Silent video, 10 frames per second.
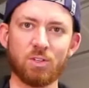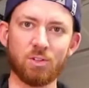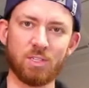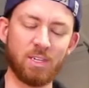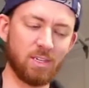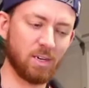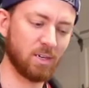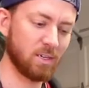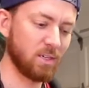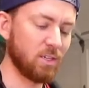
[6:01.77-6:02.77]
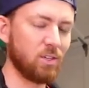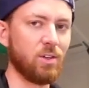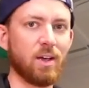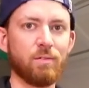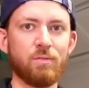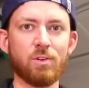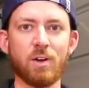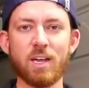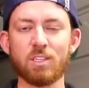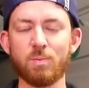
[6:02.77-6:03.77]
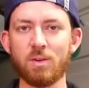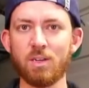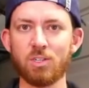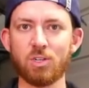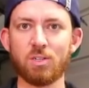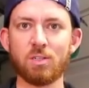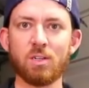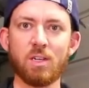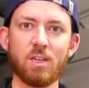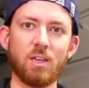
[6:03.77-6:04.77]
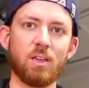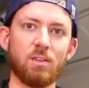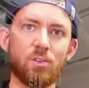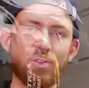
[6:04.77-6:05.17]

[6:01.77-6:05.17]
Saltiga. You have your Expedition and